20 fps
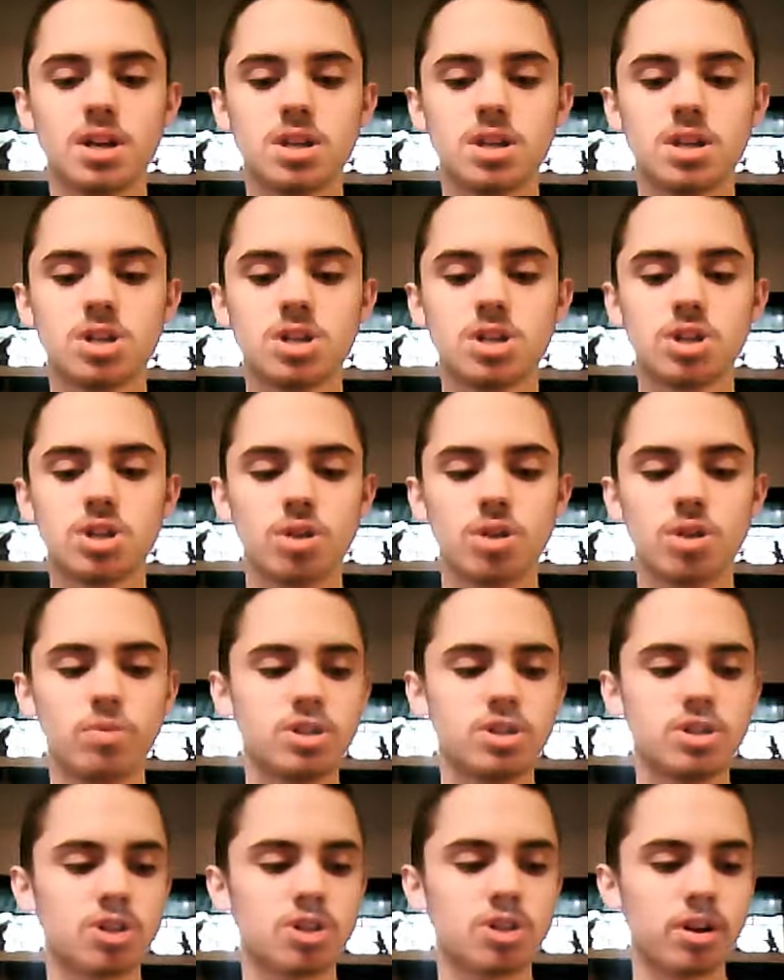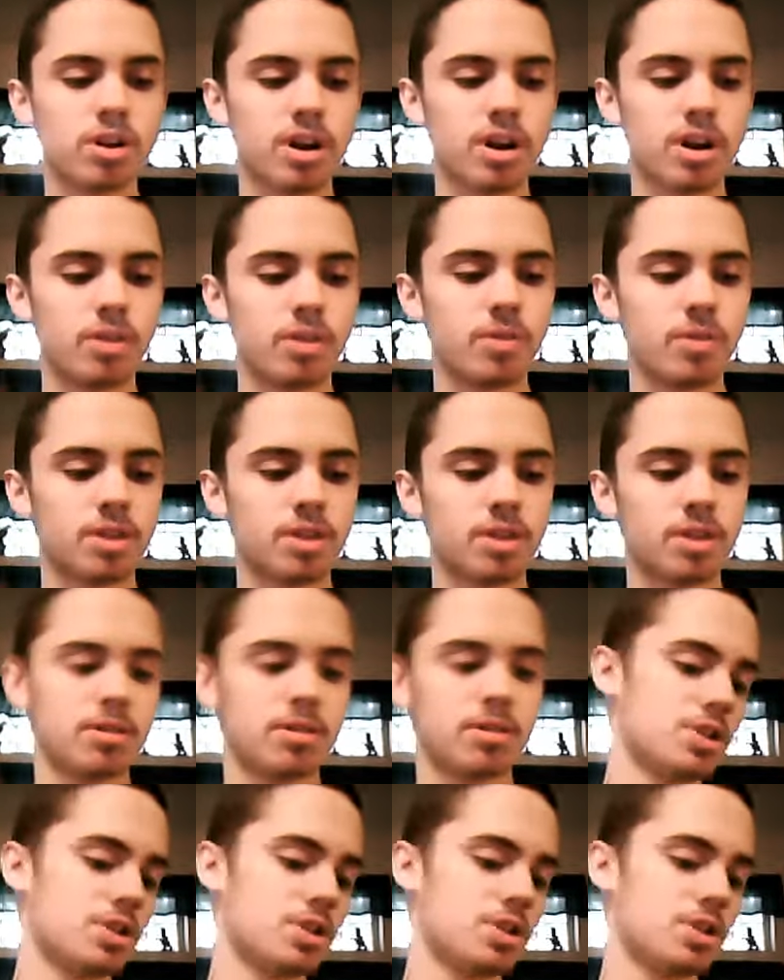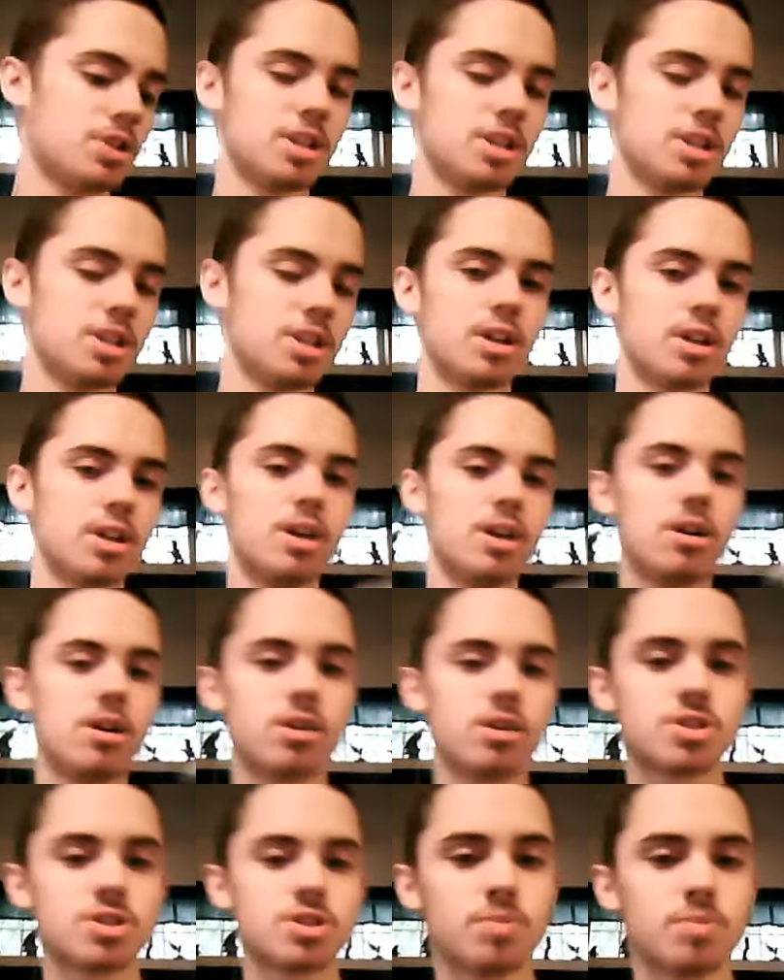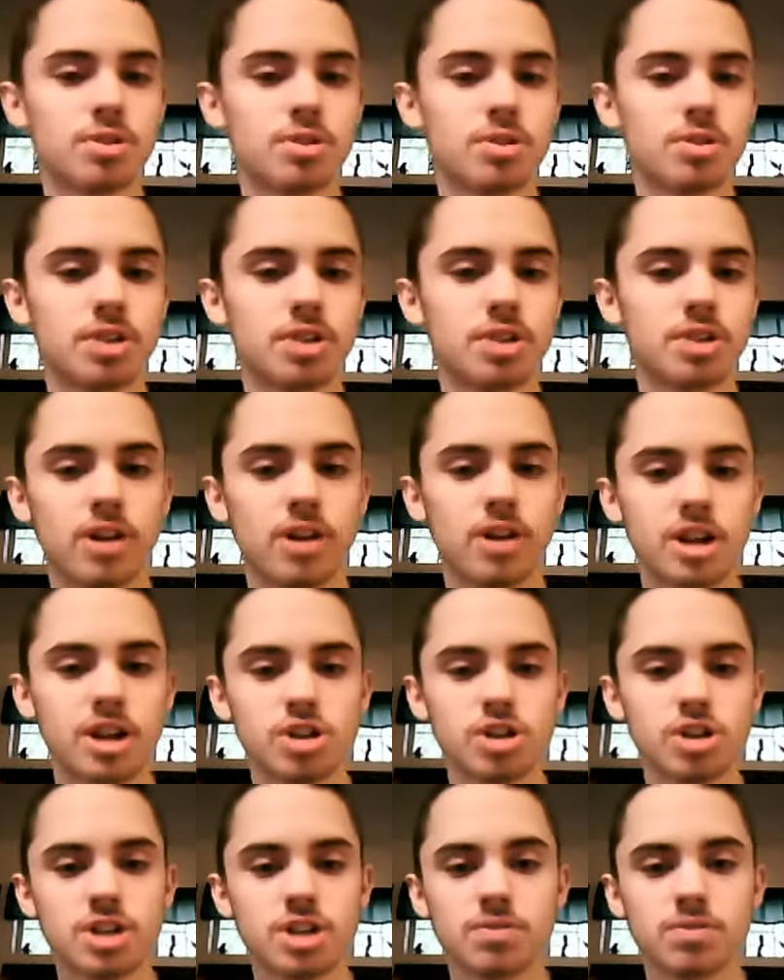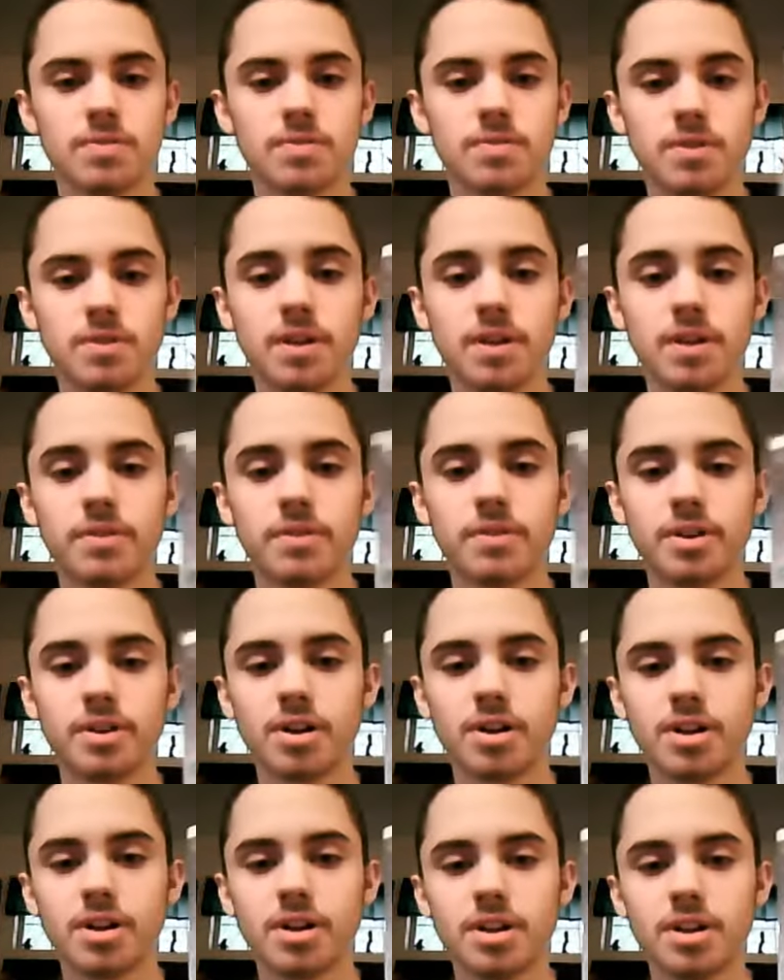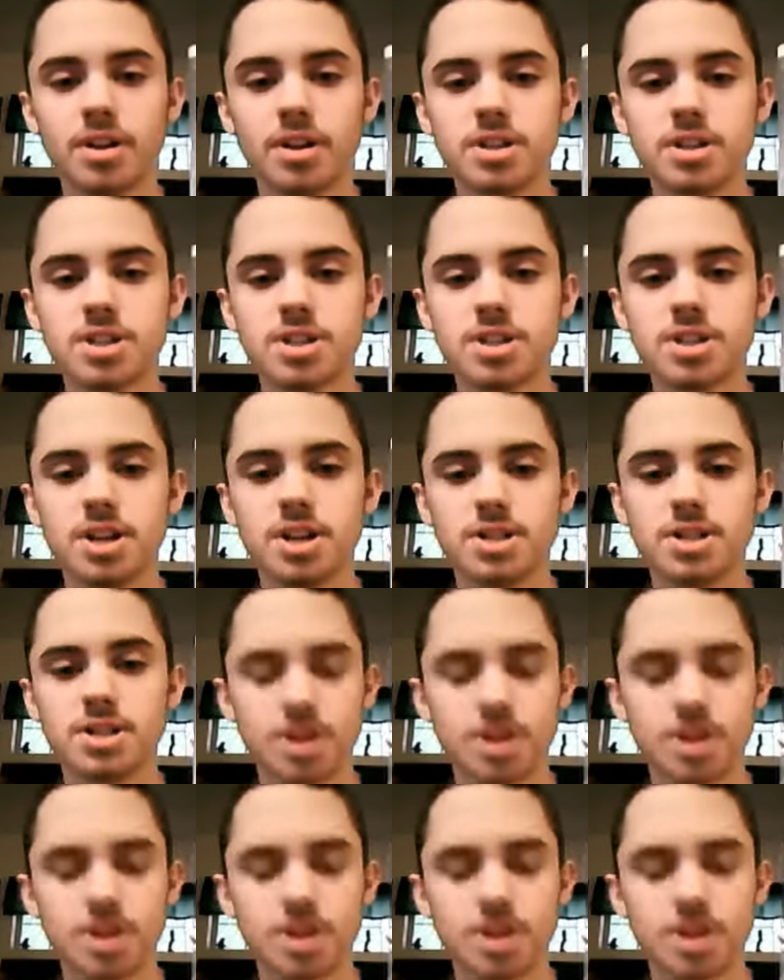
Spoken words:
So we start out with, yeah, you see the awesome little thing here, and actually has a review down here that says,